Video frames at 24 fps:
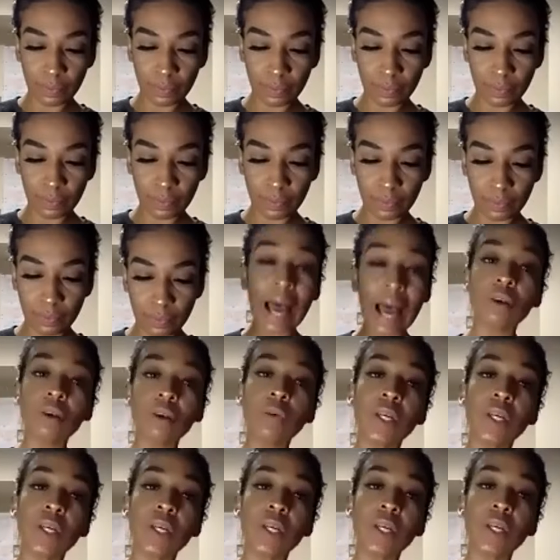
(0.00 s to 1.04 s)
how do we know
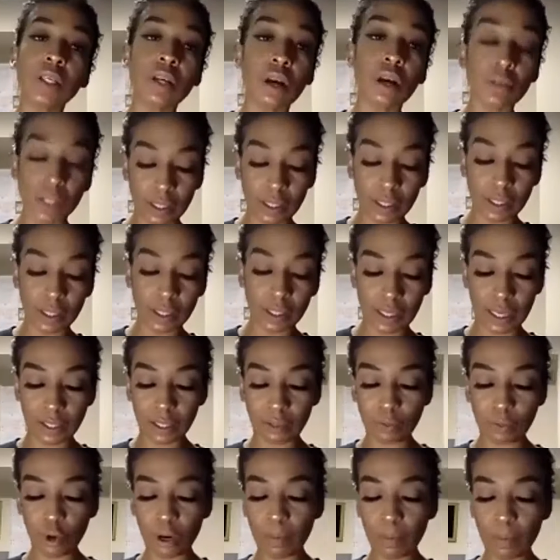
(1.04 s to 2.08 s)
success is more about
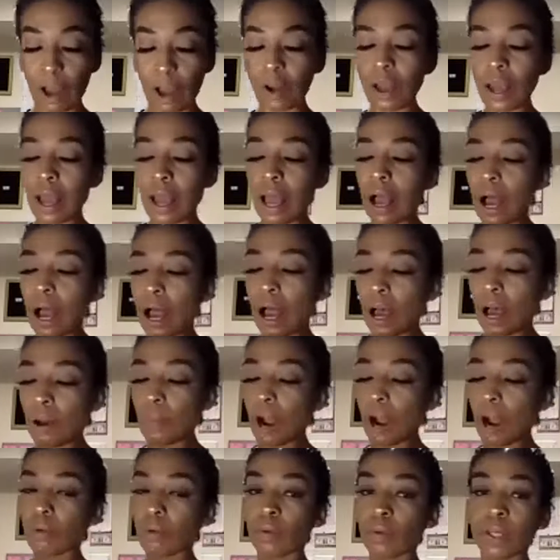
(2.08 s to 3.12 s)
our
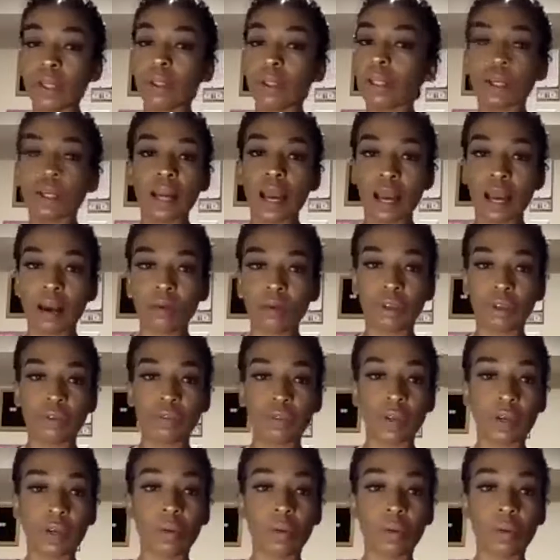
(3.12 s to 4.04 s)
will and not how we feel?